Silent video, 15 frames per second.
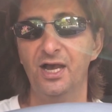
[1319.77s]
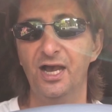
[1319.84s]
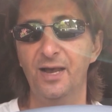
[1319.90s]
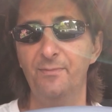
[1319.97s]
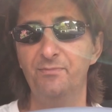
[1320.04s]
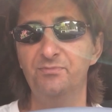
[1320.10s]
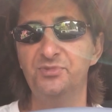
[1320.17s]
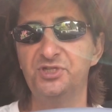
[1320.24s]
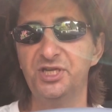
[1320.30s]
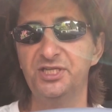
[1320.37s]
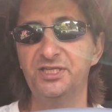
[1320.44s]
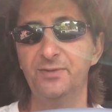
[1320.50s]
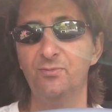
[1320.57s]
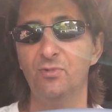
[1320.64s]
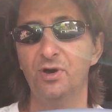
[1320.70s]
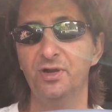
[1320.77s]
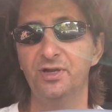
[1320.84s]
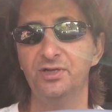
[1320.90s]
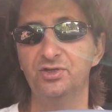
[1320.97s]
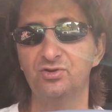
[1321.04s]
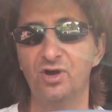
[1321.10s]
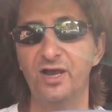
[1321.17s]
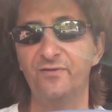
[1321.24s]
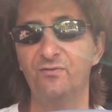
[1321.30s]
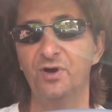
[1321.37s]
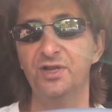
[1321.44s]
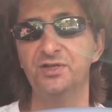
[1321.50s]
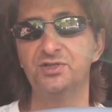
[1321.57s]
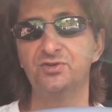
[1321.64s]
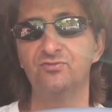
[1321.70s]
and sit in one and drive
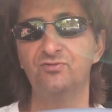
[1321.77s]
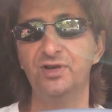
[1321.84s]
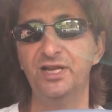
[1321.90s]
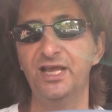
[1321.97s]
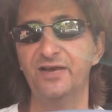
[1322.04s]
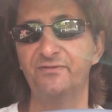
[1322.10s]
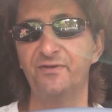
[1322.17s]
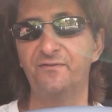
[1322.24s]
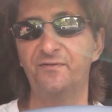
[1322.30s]
one to really have a